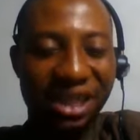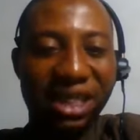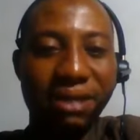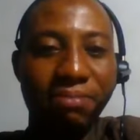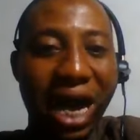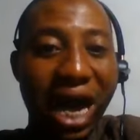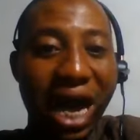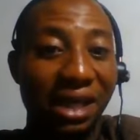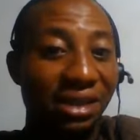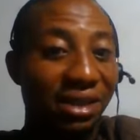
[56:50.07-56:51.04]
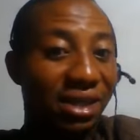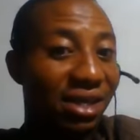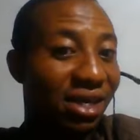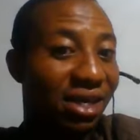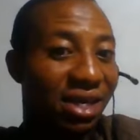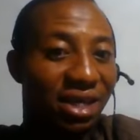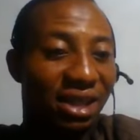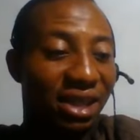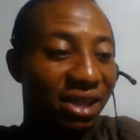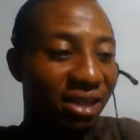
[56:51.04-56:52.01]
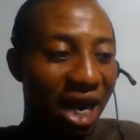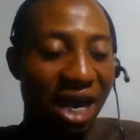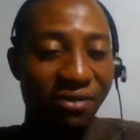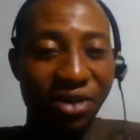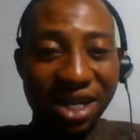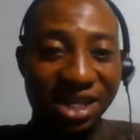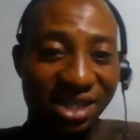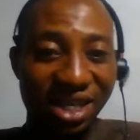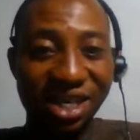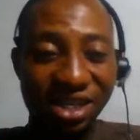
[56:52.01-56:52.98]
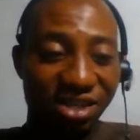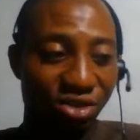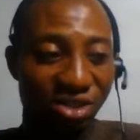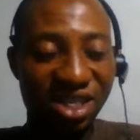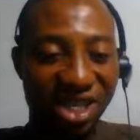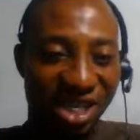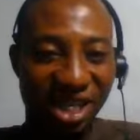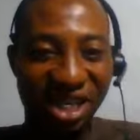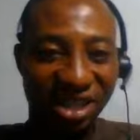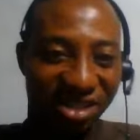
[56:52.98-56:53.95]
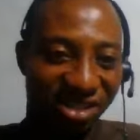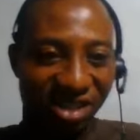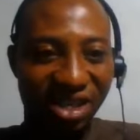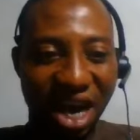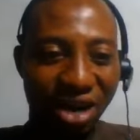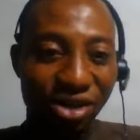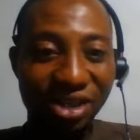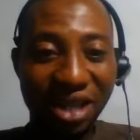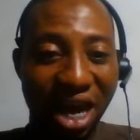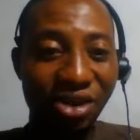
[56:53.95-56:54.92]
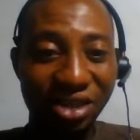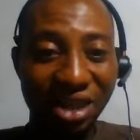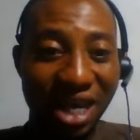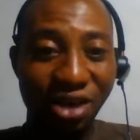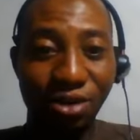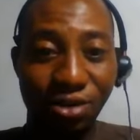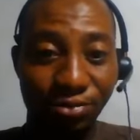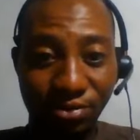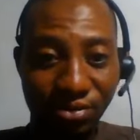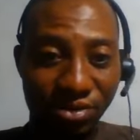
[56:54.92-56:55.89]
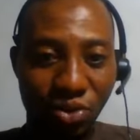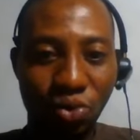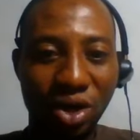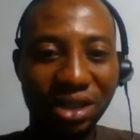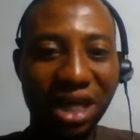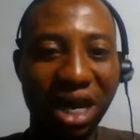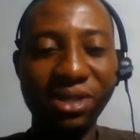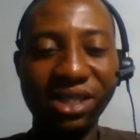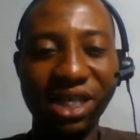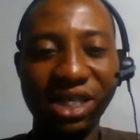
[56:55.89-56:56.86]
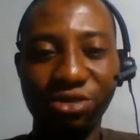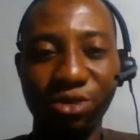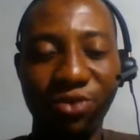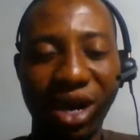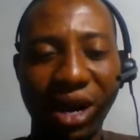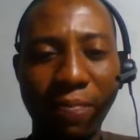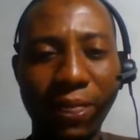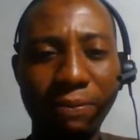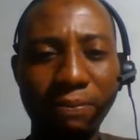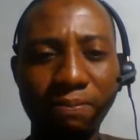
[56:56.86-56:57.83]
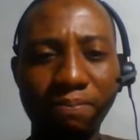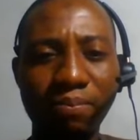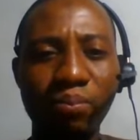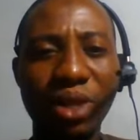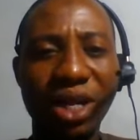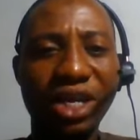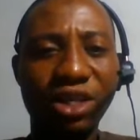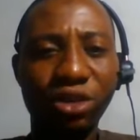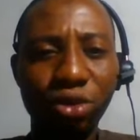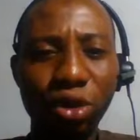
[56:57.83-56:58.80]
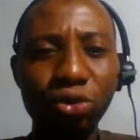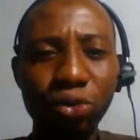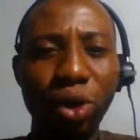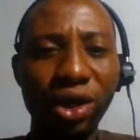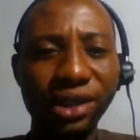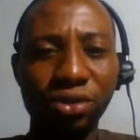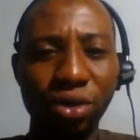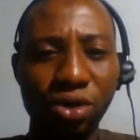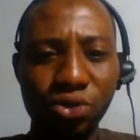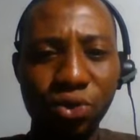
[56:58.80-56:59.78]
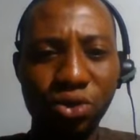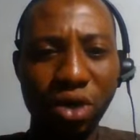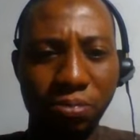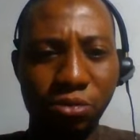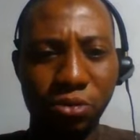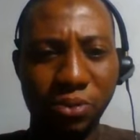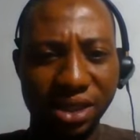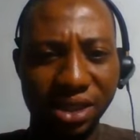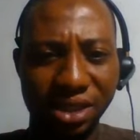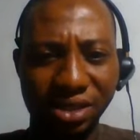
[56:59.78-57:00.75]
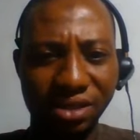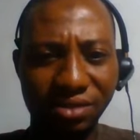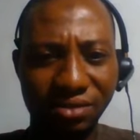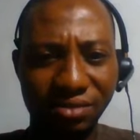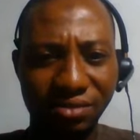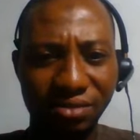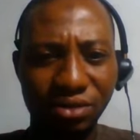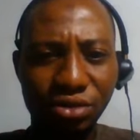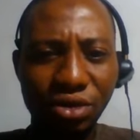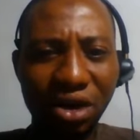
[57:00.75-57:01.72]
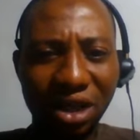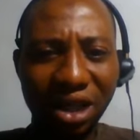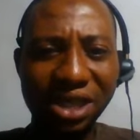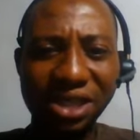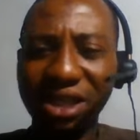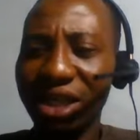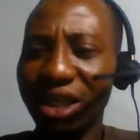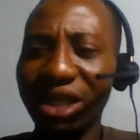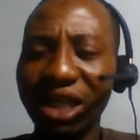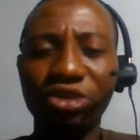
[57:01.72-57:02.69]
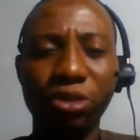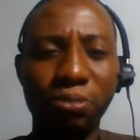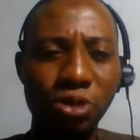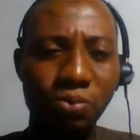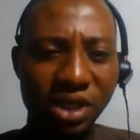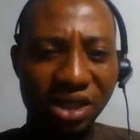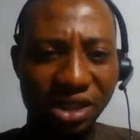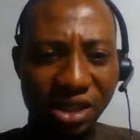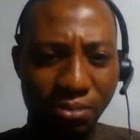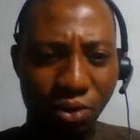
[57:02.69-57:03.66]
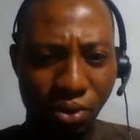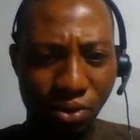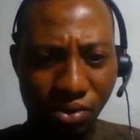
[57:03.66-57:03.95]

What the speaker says: I have already said it along the line of what I have been saying so far. Don't do all the talks when you are prospecting. Talk less, let your prospect say more.